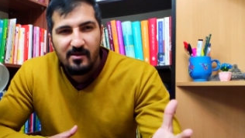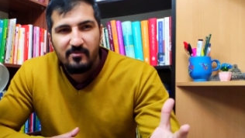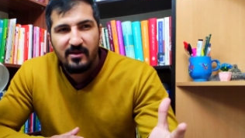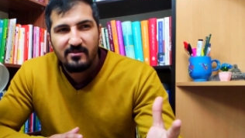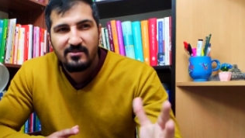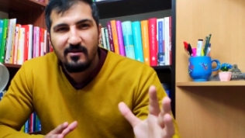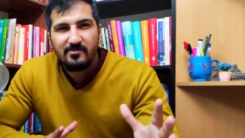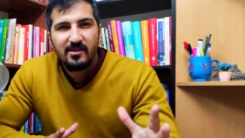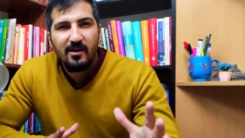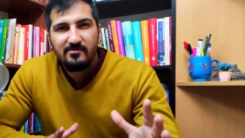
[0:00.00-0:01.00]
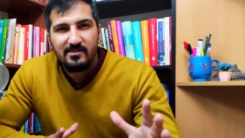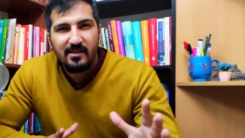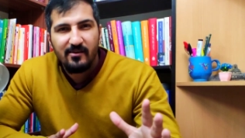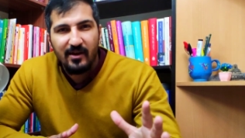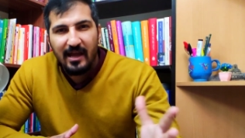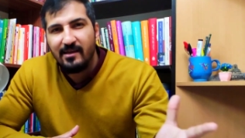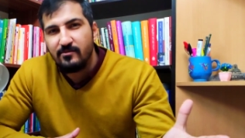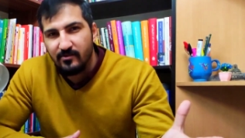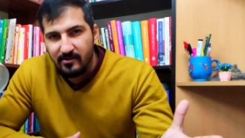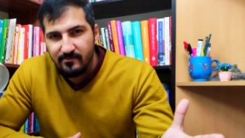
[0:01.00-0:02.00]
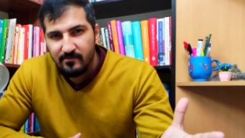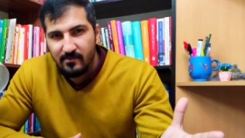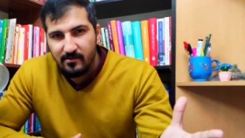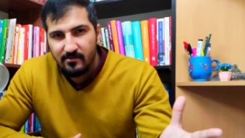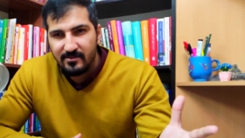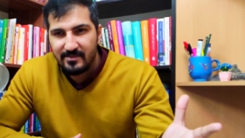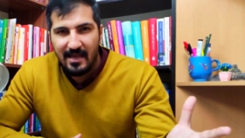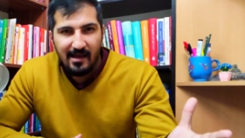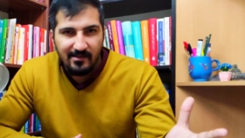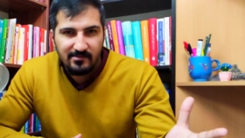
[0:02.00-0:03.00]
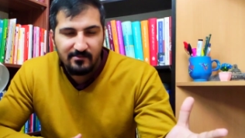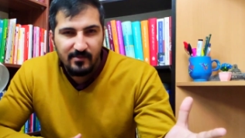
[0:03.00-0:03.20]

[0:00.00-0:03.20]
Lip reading: because sometimes they are angry, sad,